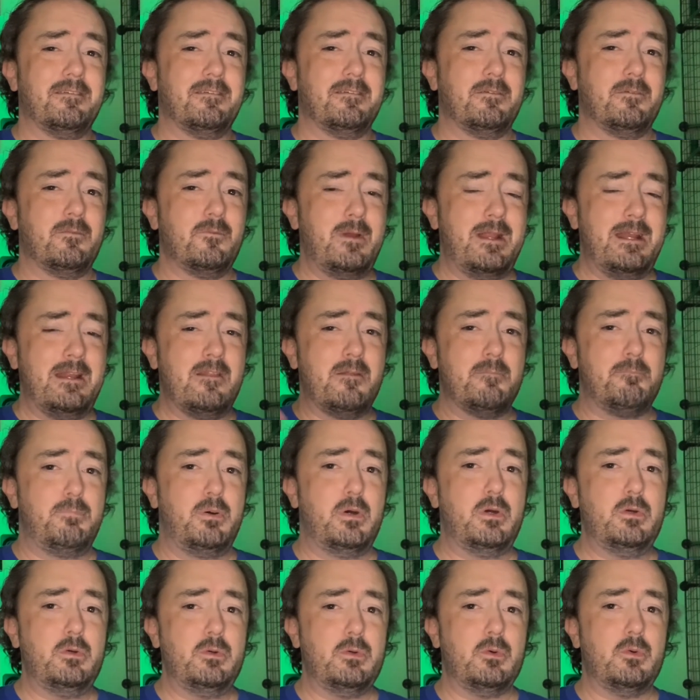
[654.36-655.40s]
Winnie the
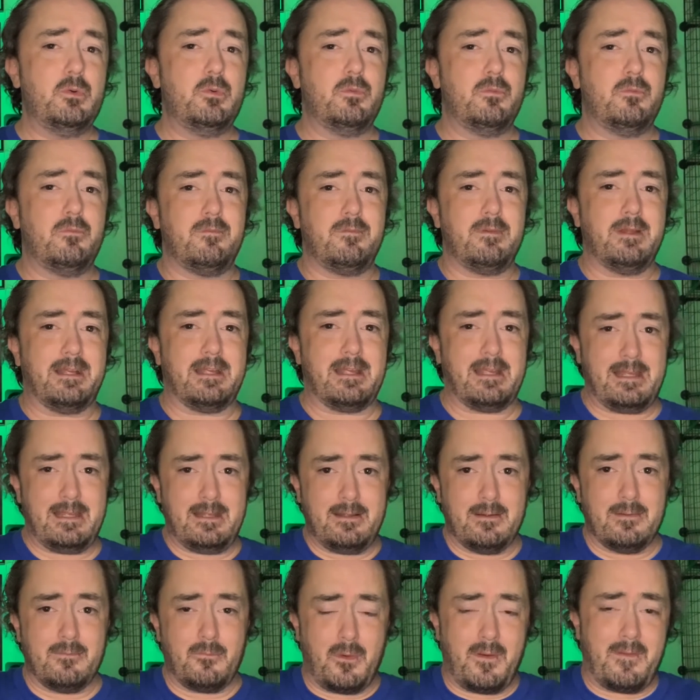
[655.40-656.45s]
Pooh,
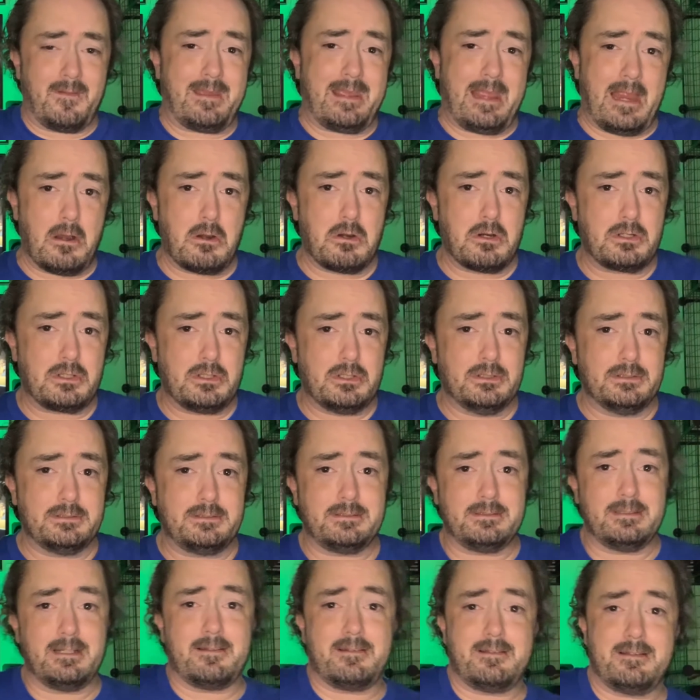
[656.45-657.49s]
one of the characters
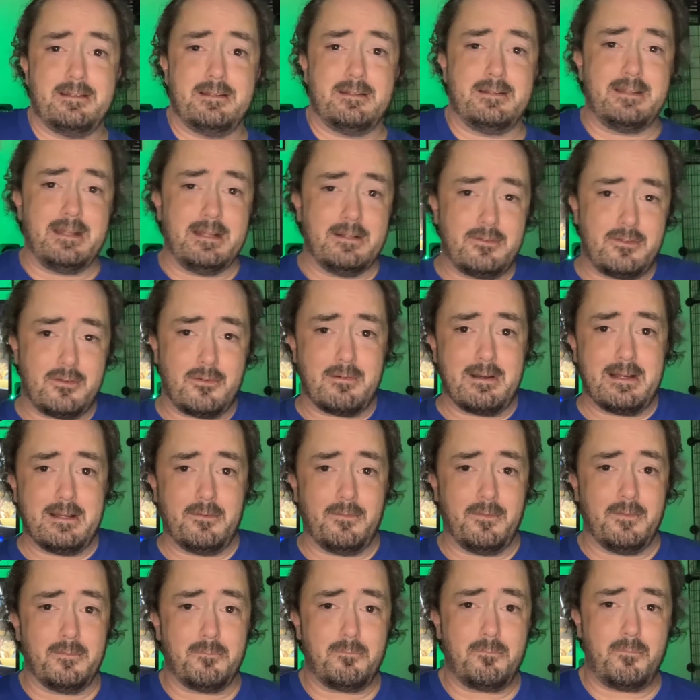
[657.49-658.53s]
that dance around
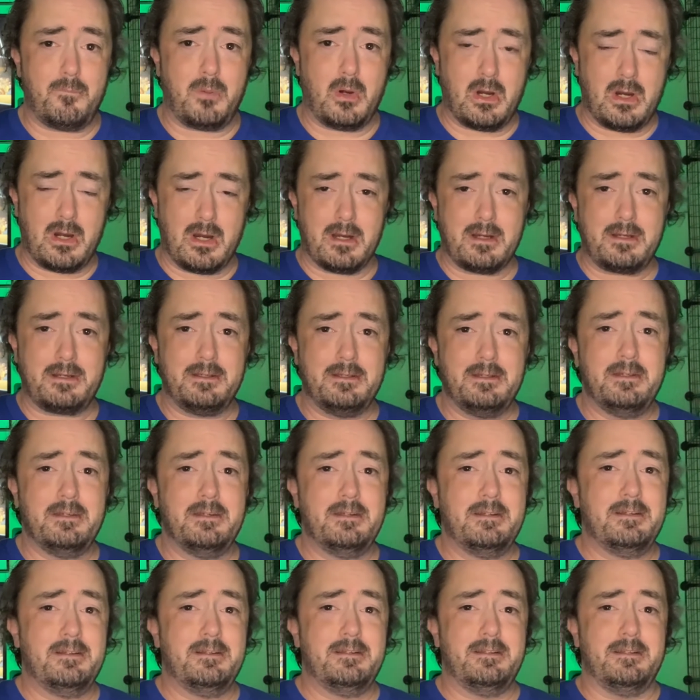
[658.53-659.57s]
the park,
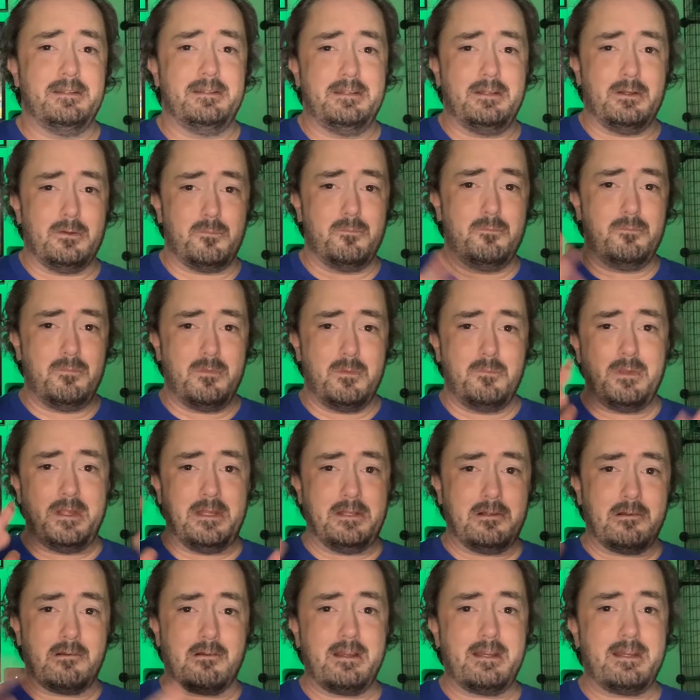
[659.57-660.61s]
the meet and
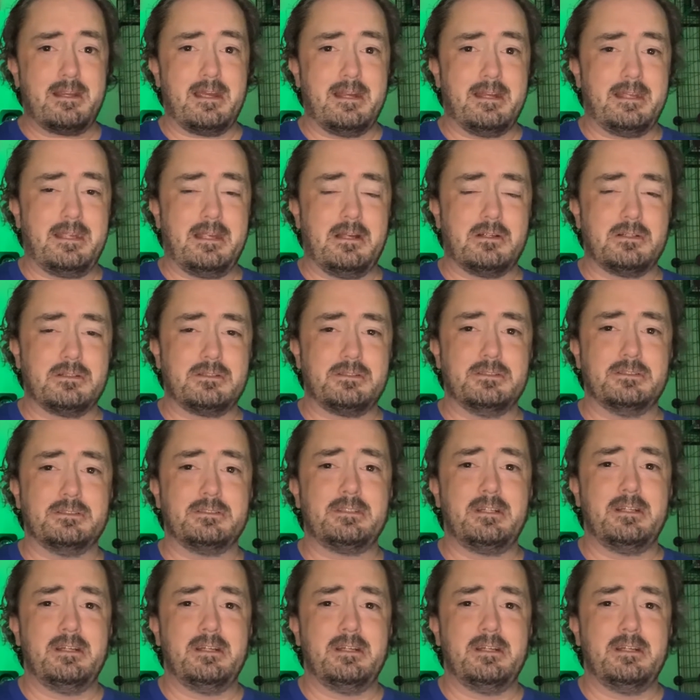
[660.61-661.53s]
greet kind of characters.